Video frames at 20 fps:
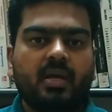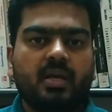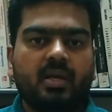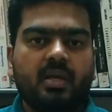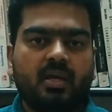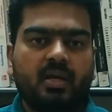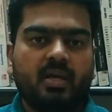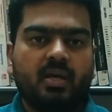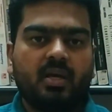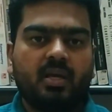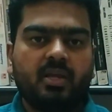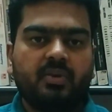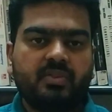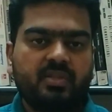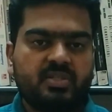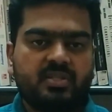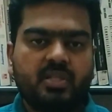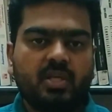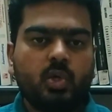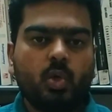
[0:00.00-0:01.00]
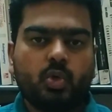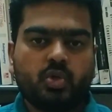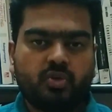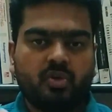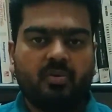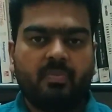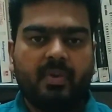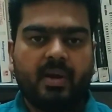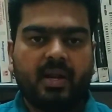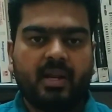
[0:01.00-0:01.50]
This is the
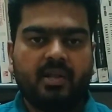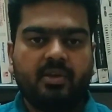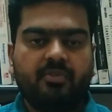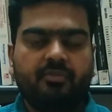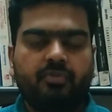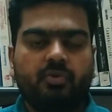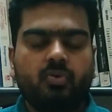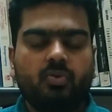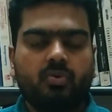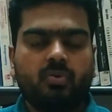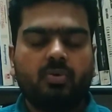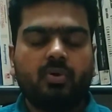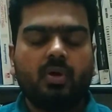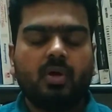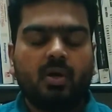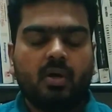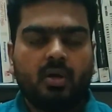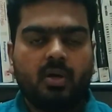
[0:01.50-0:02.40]
usual manner. If you